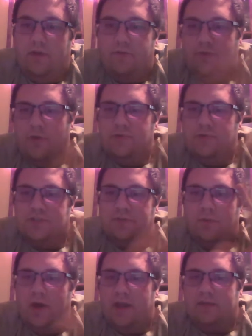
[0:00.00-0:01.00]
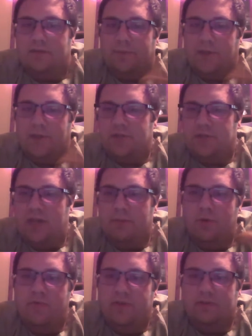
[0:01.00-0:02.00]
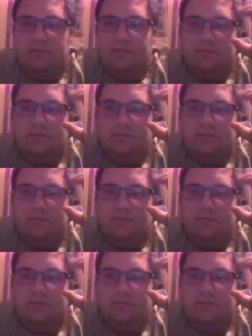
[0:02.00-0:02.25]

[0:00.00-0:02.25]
Frozen. Why? The picture not moving?